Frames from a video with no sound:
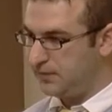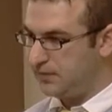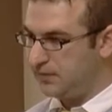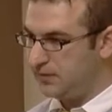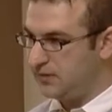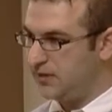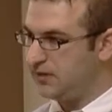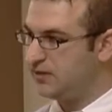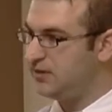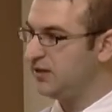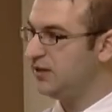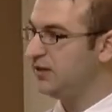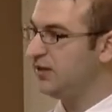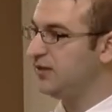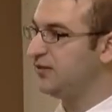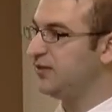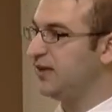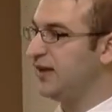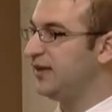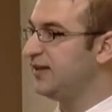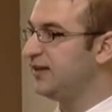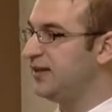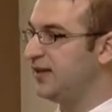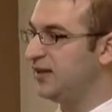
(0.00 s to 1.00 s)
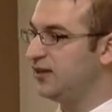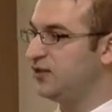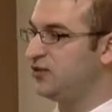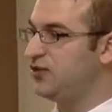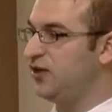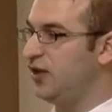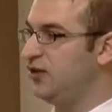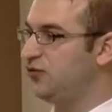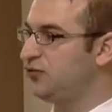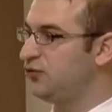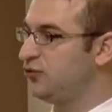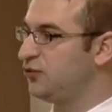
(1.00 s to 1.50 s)
The thing is, I can't
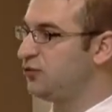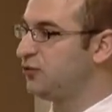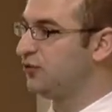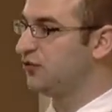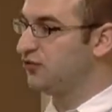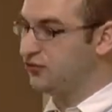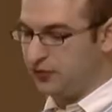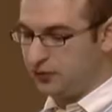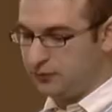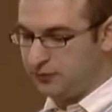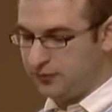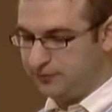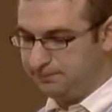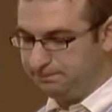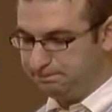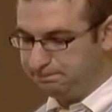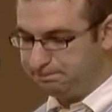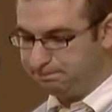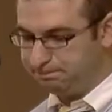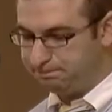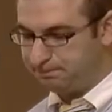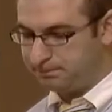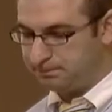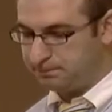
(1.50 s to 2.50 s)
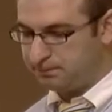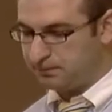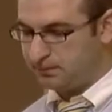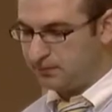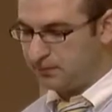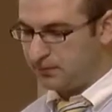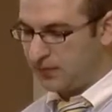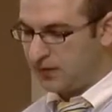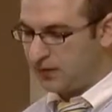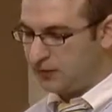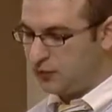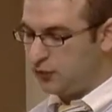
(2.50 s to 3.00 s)
change it through a sermon.
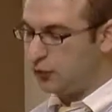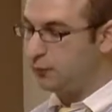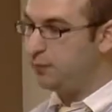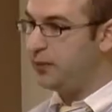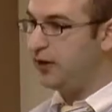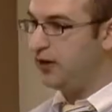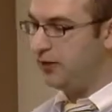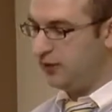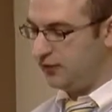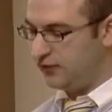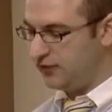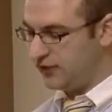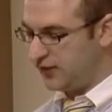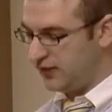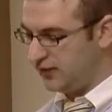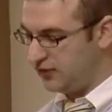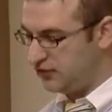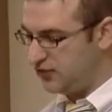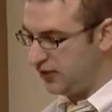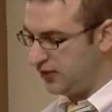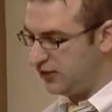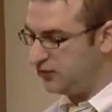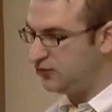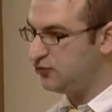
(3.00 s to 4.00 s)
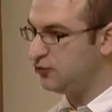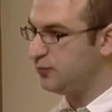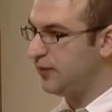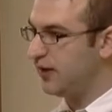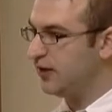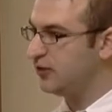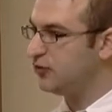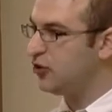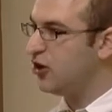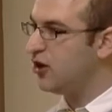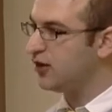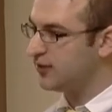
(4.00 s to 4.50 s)
Your parents can't change you by
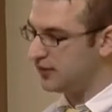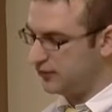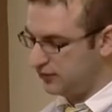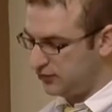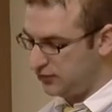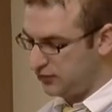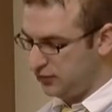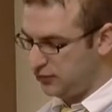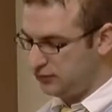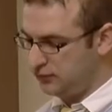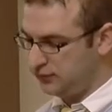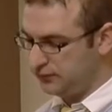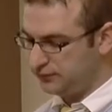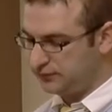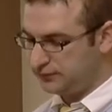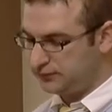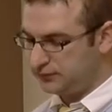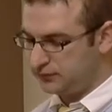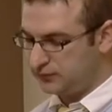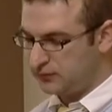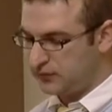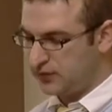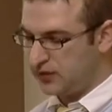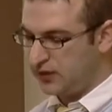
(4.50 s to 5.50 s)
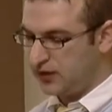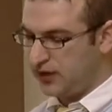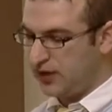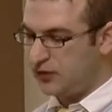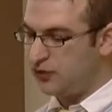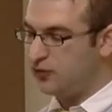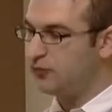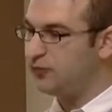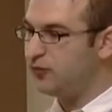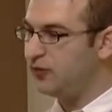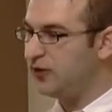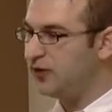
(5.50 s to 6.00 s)
talking to you, and
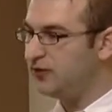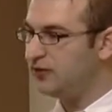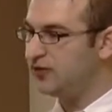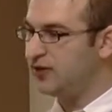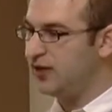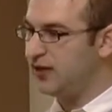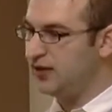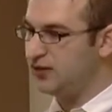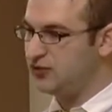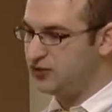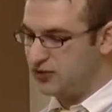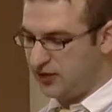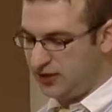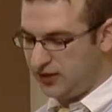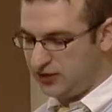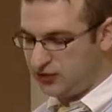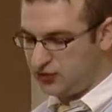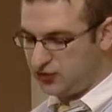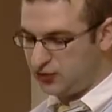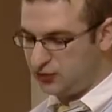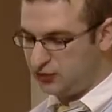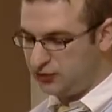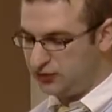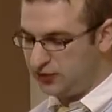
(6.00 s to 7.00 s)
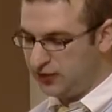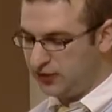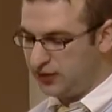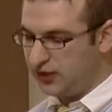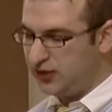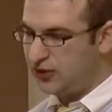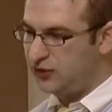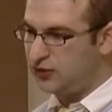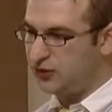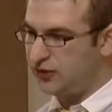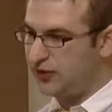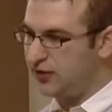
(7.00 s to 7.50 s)
your friends can't change you.
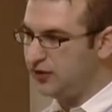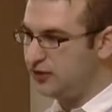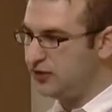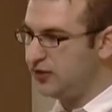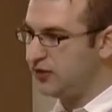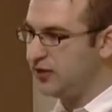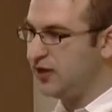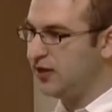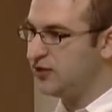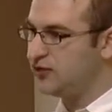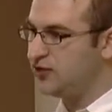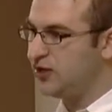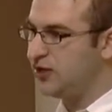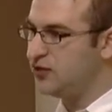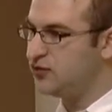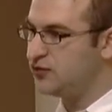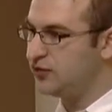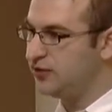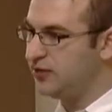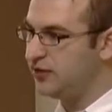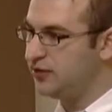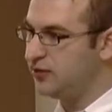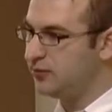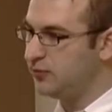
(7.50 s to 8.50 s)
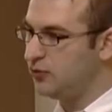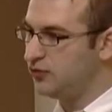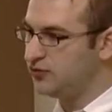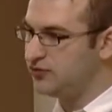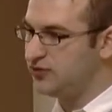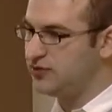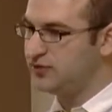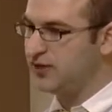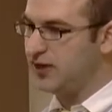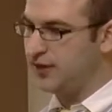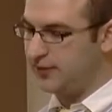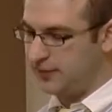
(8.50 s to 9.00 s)
Your in, can't change your innermost
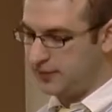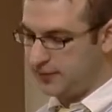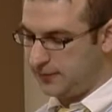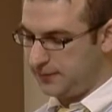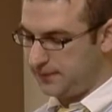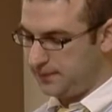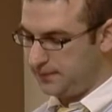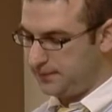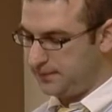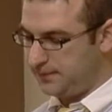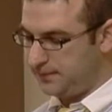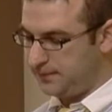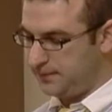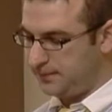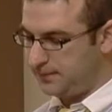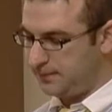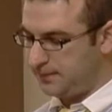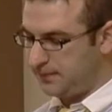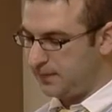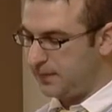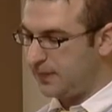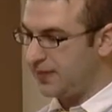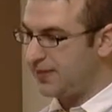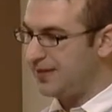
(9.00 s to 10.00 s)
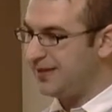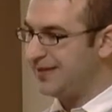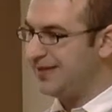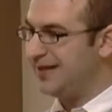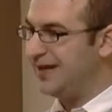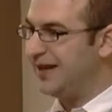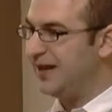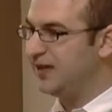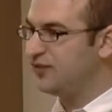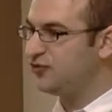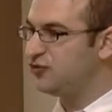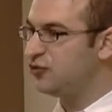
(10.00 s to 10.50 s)
desire. It
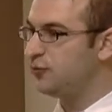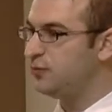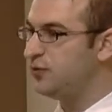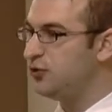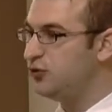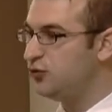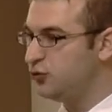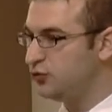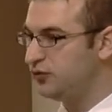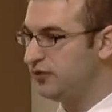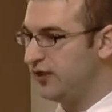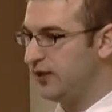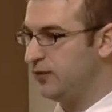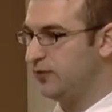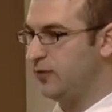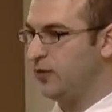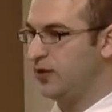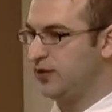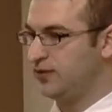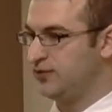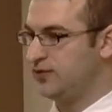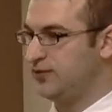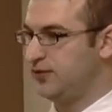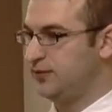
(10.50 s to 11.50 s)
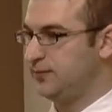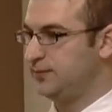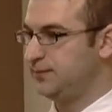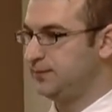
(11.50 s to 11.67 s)
has to be you that wants it.